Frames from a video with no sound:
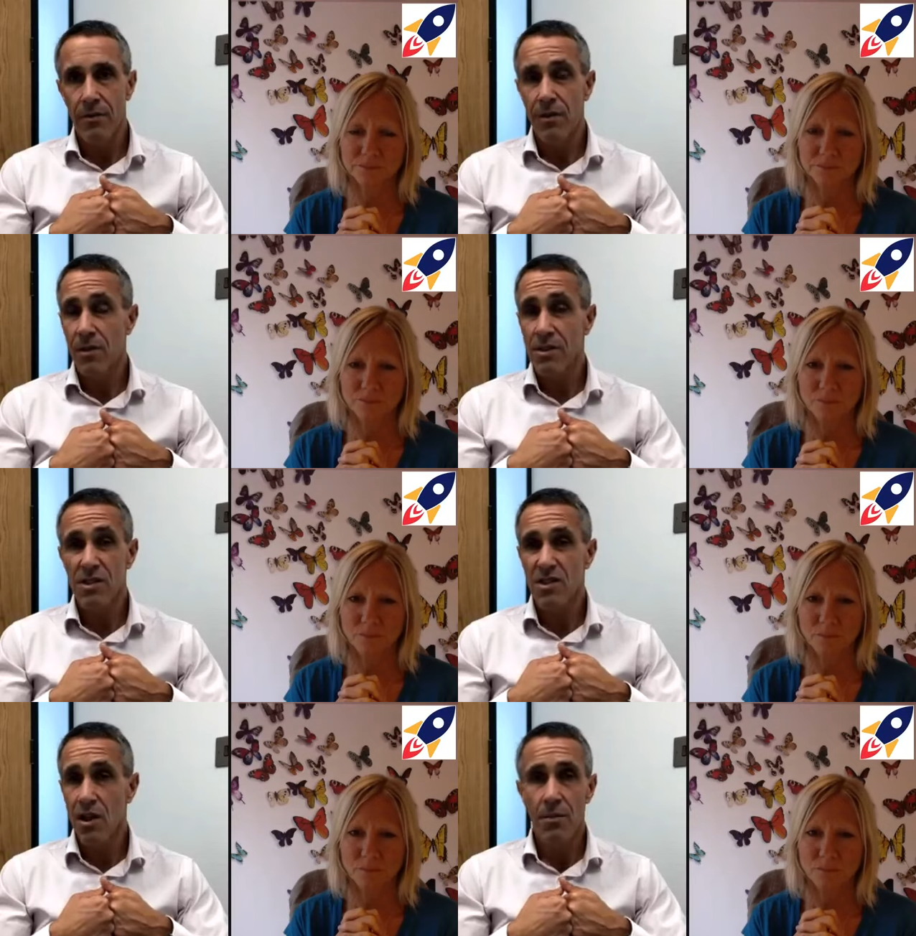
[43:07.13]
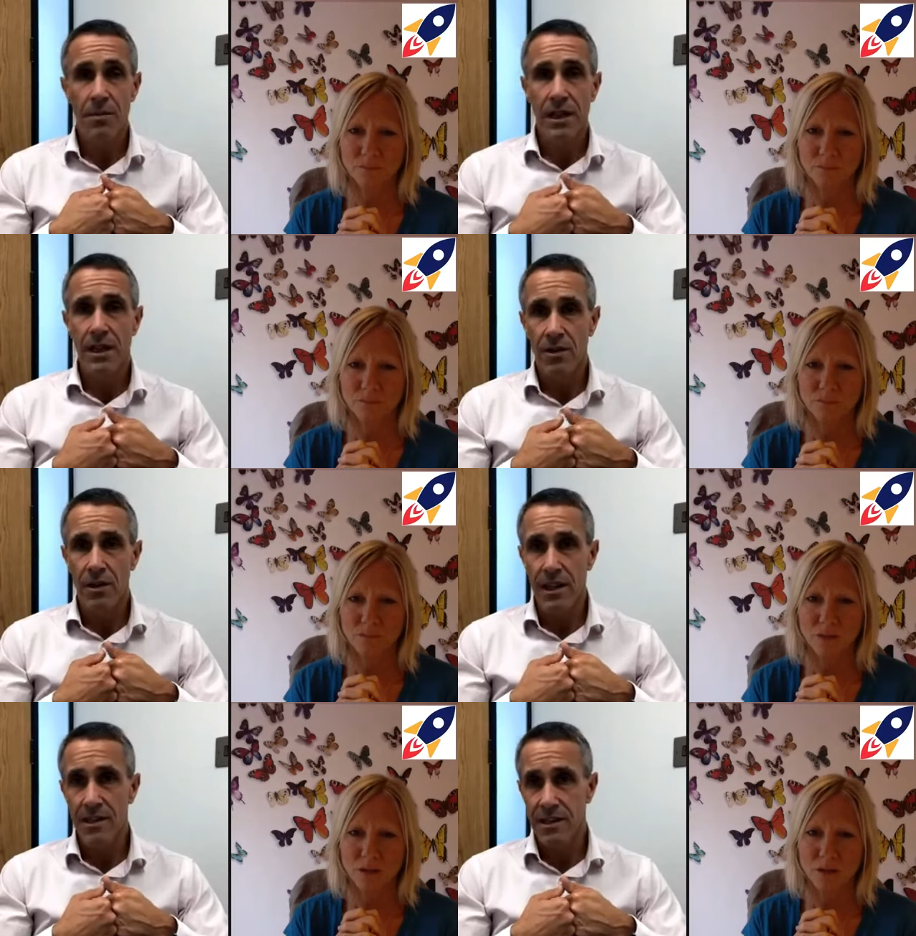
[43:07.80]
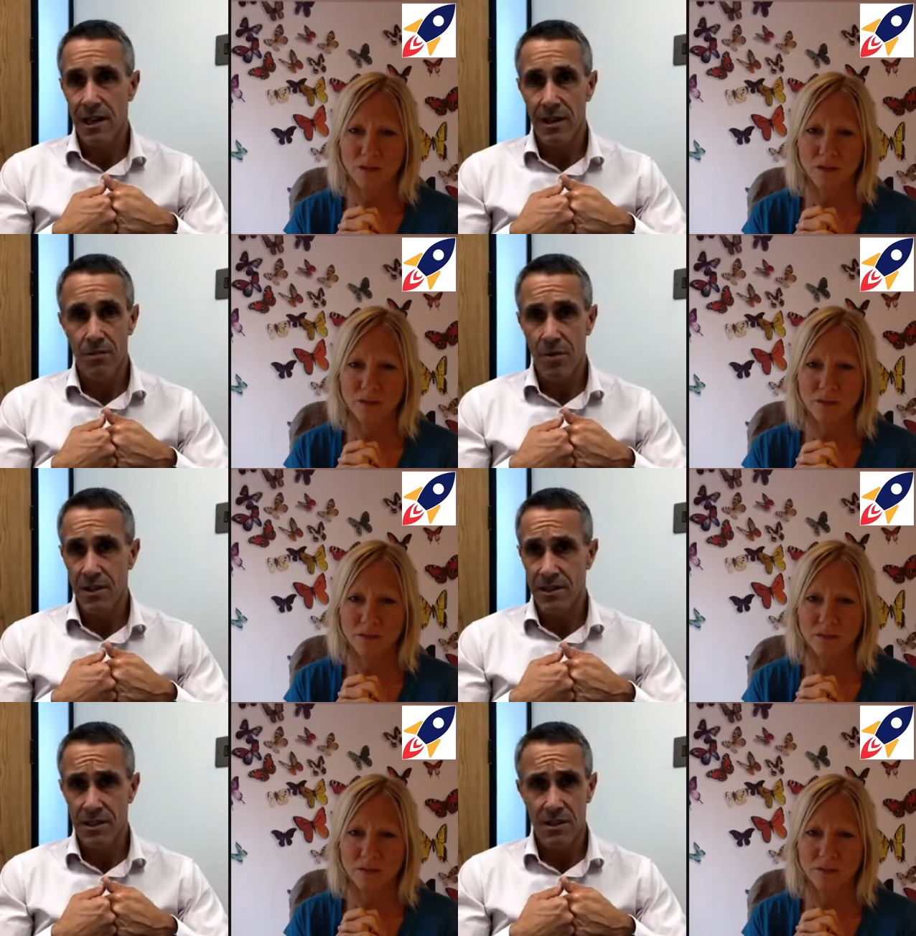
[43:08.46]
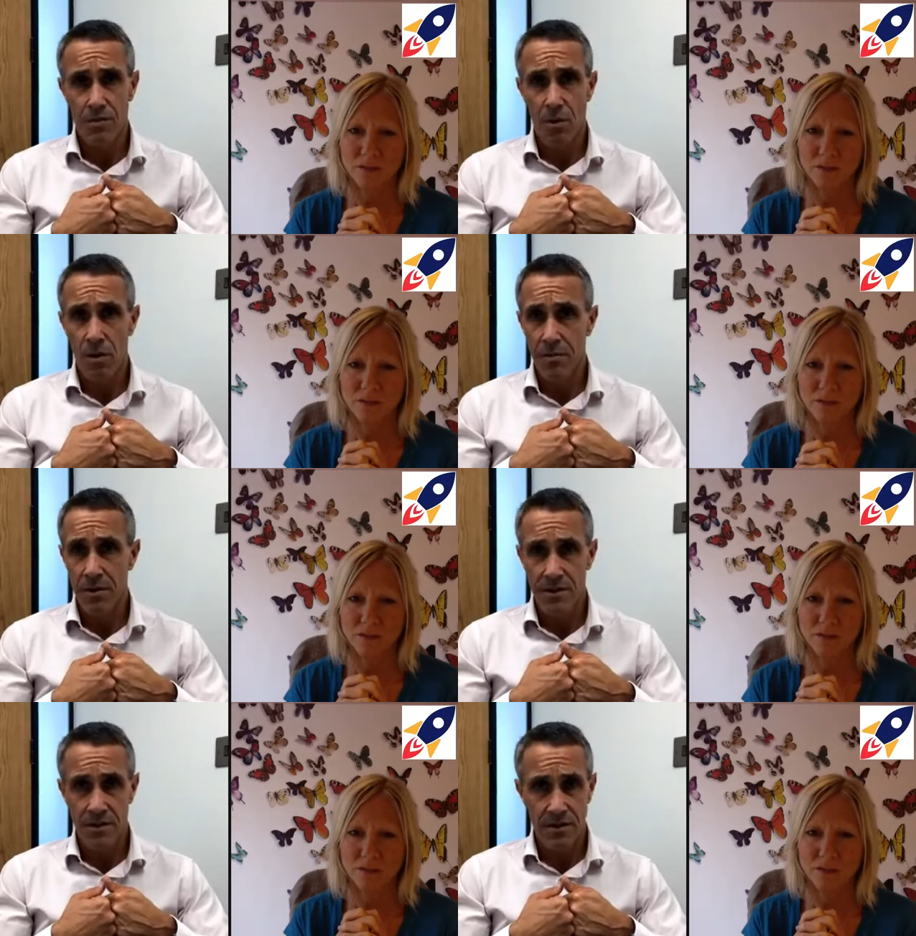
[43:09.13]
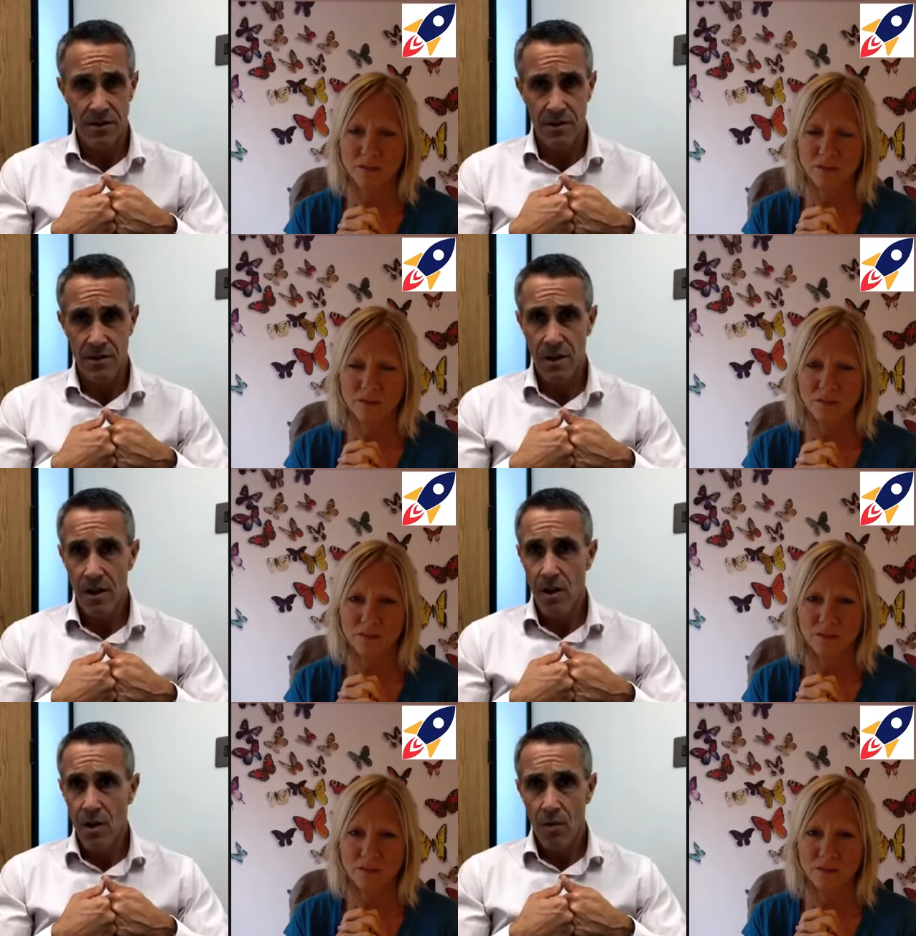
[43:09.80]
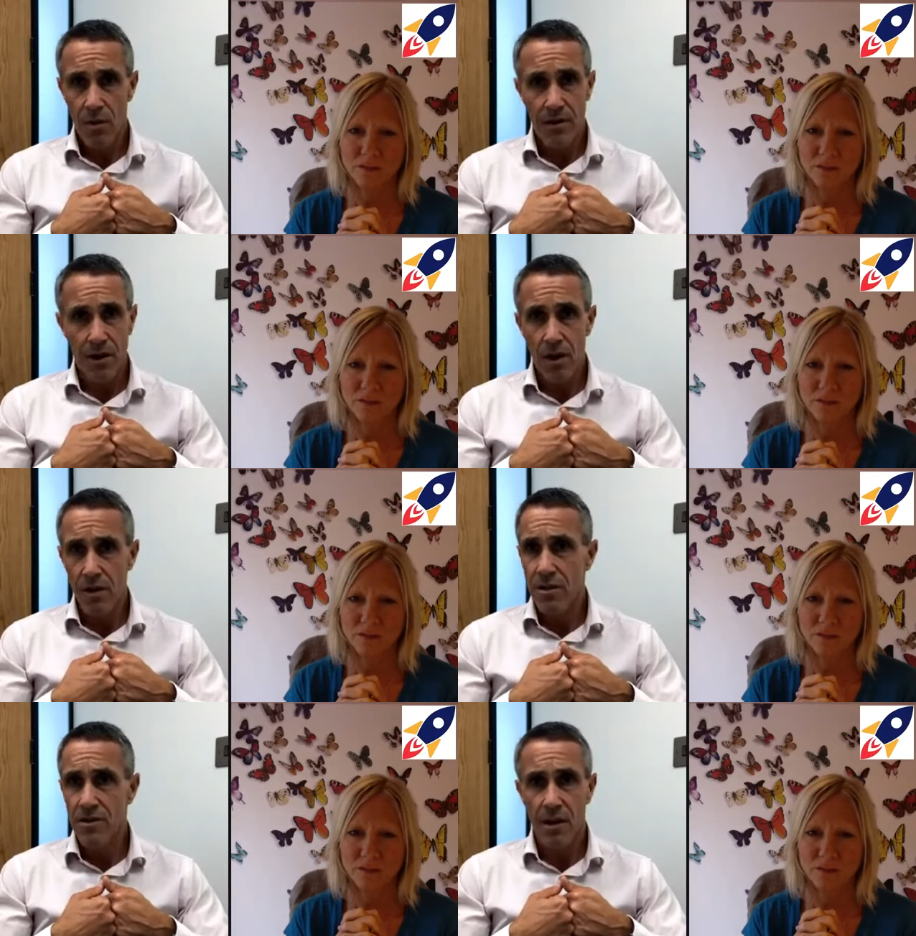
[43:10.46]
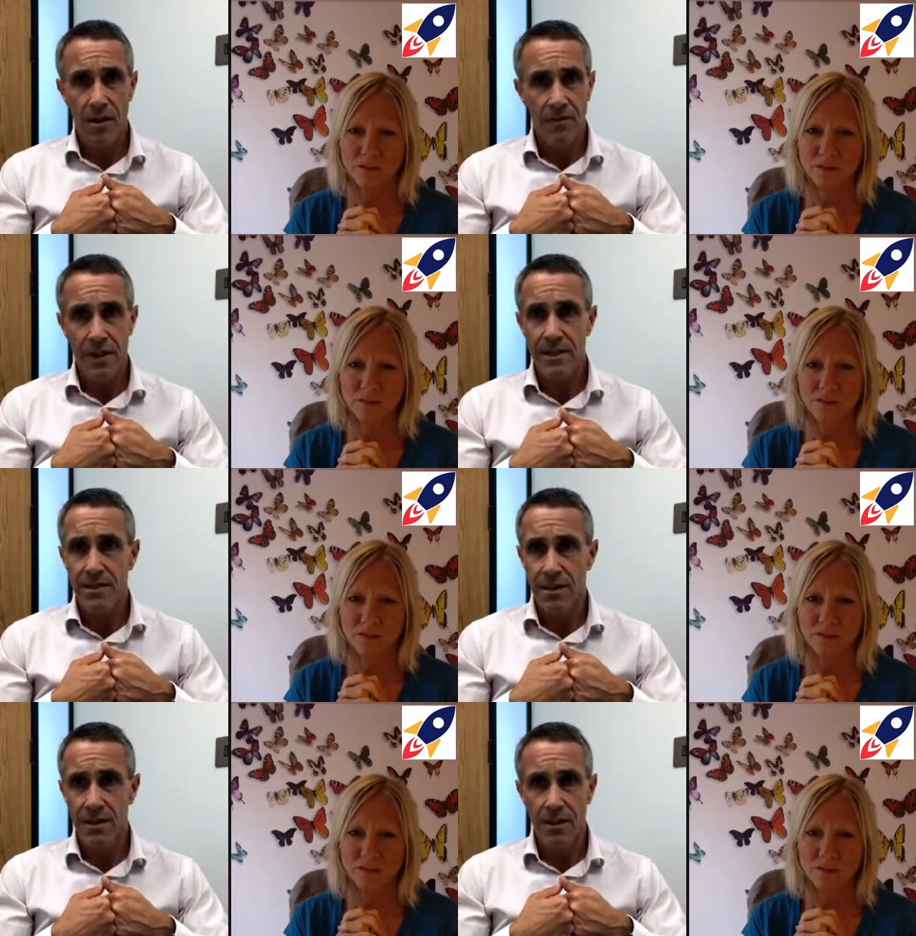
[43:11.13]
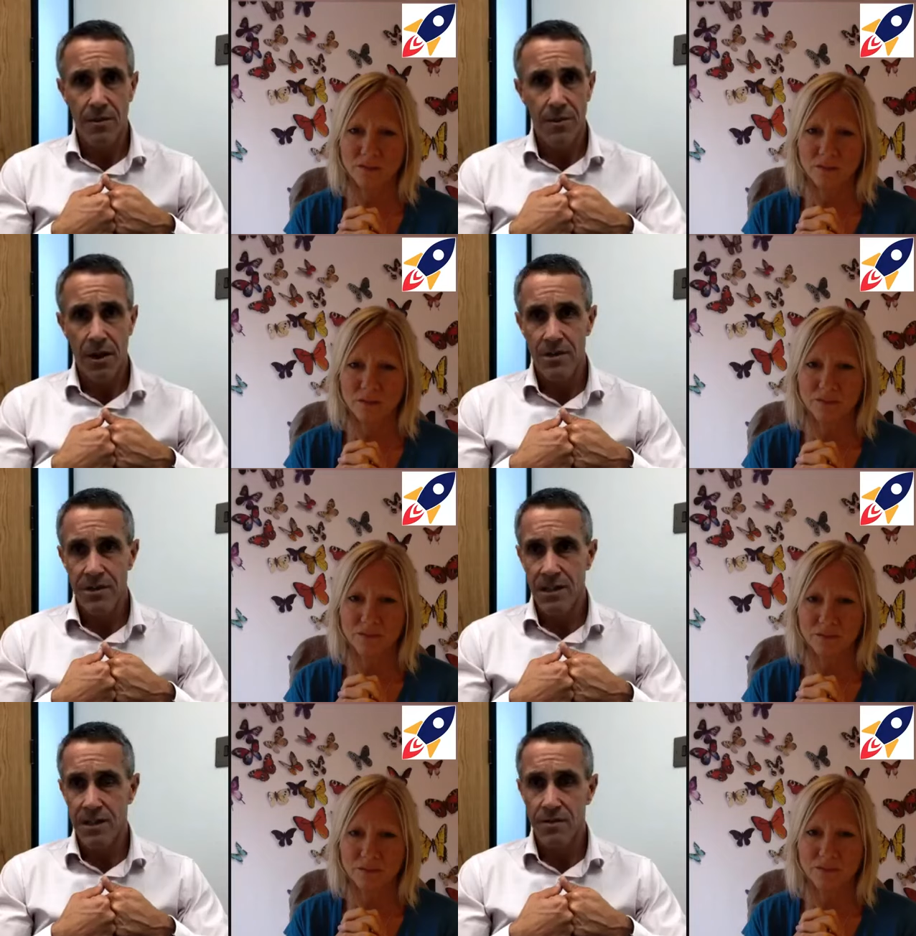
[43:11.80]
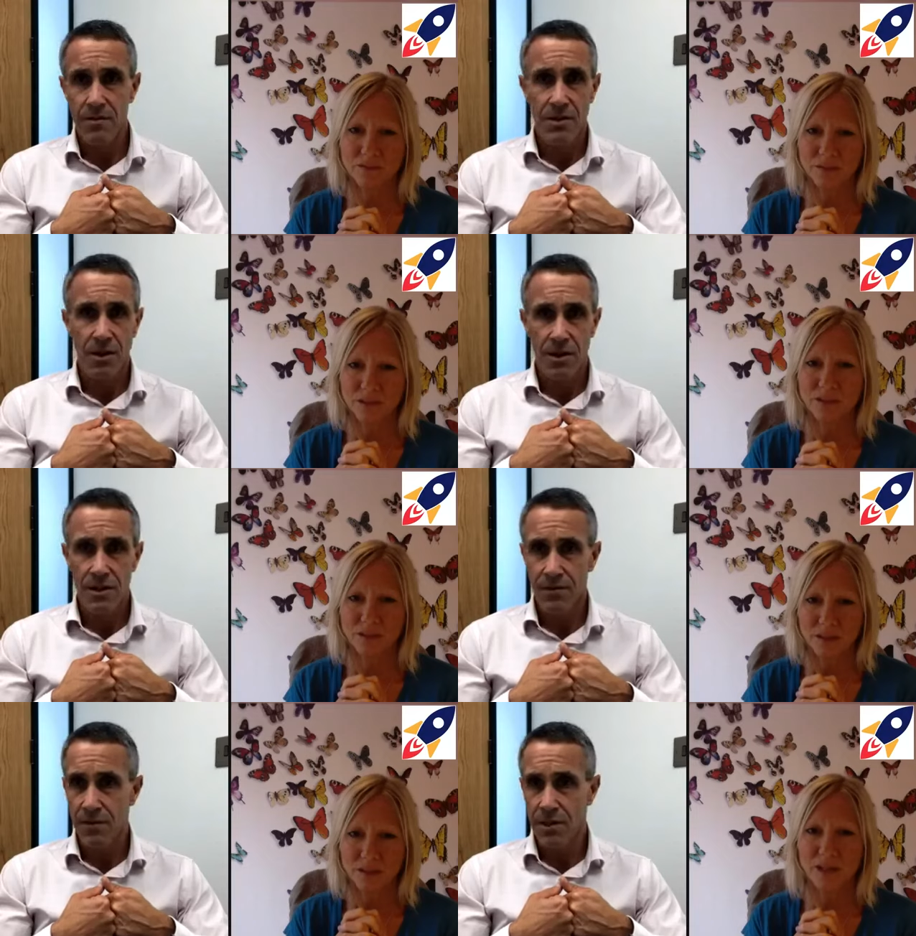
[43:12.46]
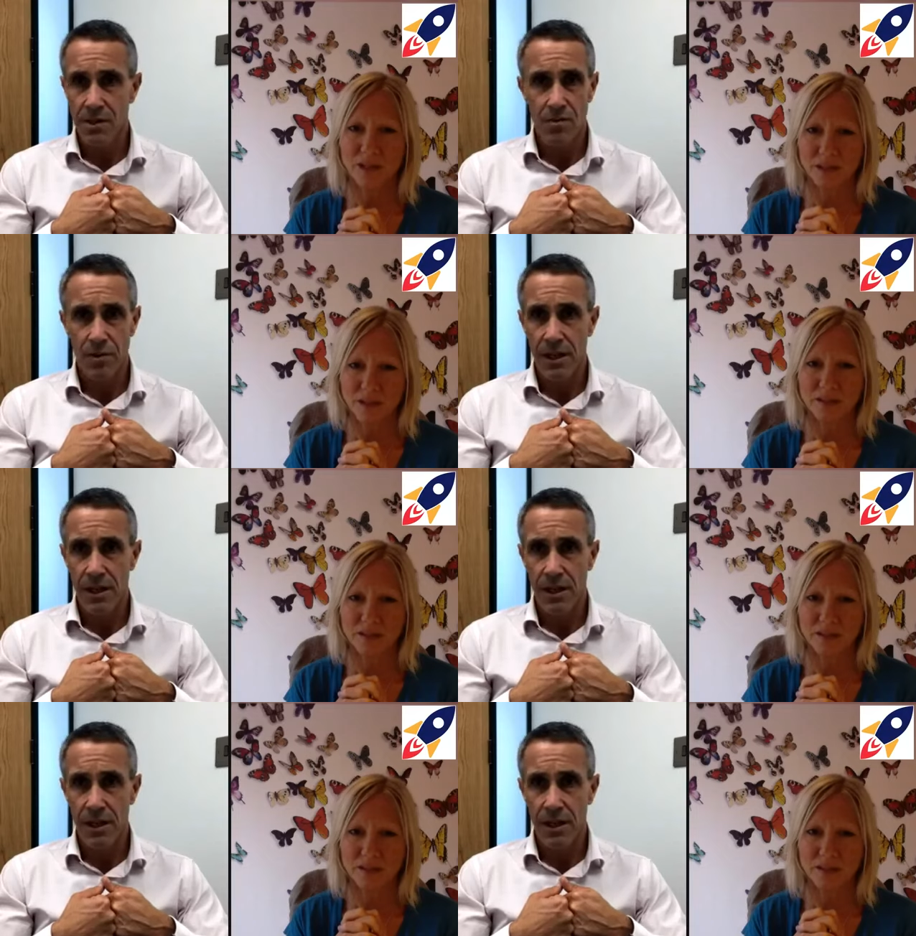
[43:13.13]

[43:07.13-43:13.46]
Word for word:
Speaker 1: And we've got so many unique selling points as smaller businesses where the owners are invested in the process from start to finish.